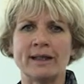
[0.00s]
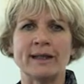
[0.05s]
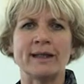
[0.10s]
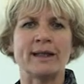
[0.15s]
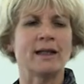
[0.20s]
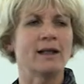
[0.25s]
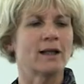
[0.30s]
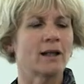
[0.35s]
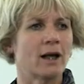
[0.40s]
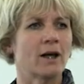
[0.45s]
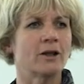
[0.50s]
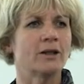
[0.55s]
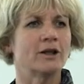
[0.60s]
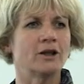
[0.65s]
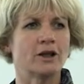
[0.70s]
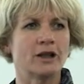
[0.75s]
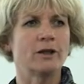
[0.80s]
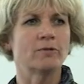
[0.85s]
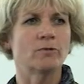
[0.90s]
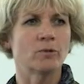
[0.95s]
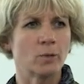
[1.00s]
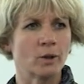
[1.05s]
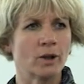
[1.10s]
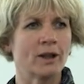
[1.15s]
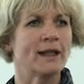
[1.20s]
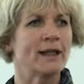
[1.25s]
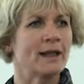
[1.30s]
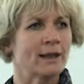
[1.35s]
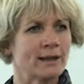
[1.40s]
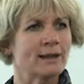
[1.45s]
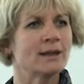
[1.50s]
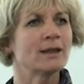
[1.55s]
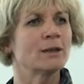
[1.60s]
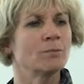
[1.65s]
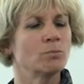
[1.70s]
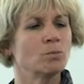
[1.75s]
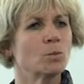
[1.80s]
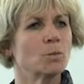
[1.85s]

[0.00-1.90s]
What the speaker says: the unachievable list,